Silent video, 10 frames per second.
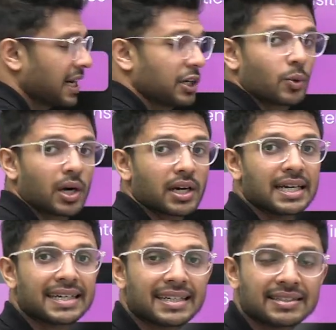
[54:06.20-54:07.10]
and I2 are
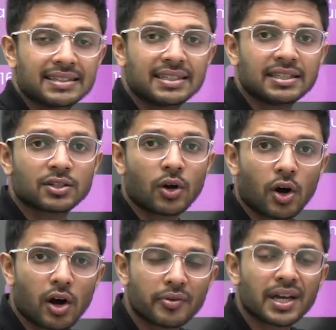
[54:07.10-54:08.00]
intensities
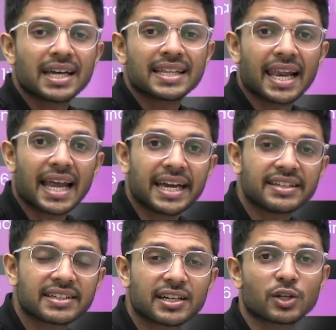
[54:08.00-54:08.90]
of the
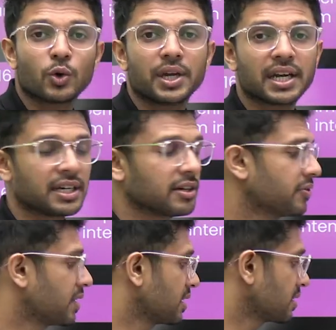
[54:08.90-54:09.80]
lights undergoing
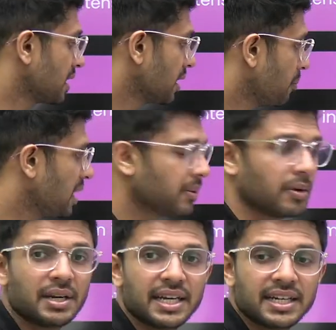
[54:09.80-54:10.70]
interference.
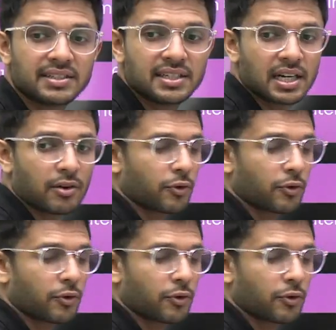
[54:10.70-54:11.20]
Minimum intensity ka